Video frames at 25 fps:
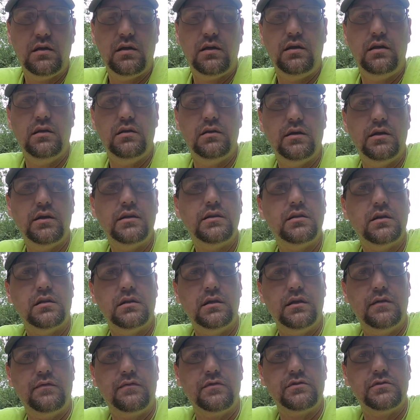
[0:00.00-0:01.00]
it
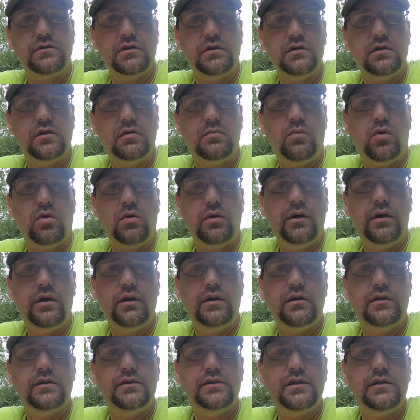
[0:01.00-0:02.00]
delivers a little more
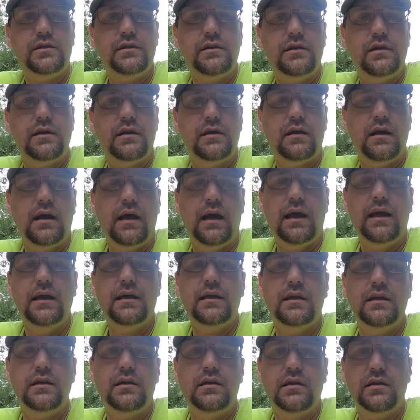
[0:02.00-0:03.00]
energy
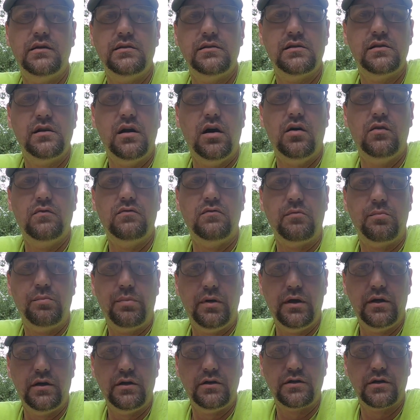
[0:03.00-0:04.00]
and it doesn't over
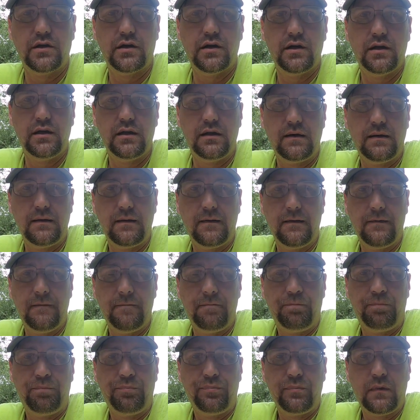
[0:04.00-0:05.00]
penetrate.
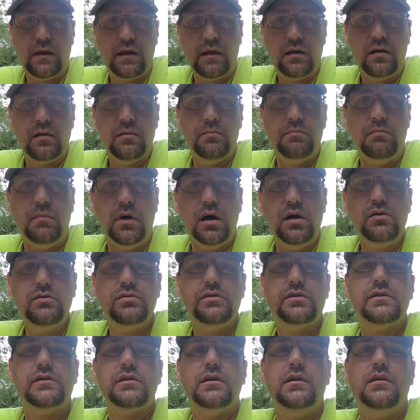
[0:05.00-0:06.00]

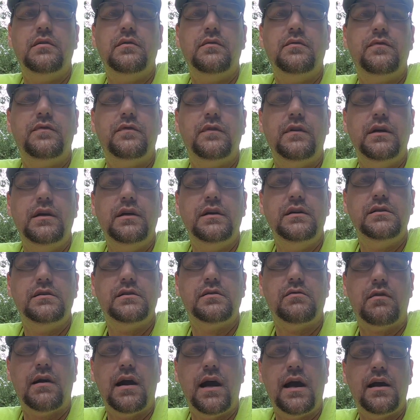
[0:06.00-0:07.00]
Most of these
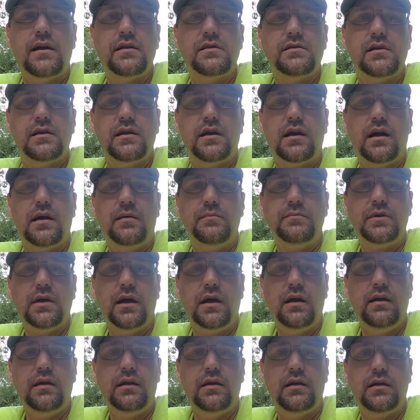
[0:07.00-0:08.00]
rats that I'm
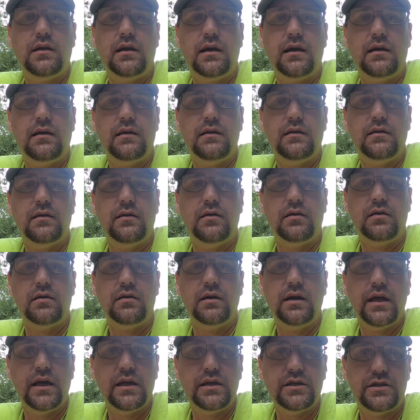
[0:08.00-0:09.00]
taking are
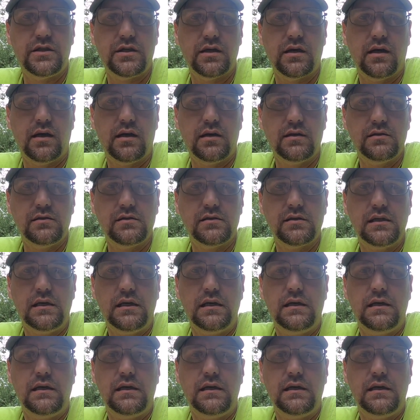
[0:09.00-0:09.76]
headshots.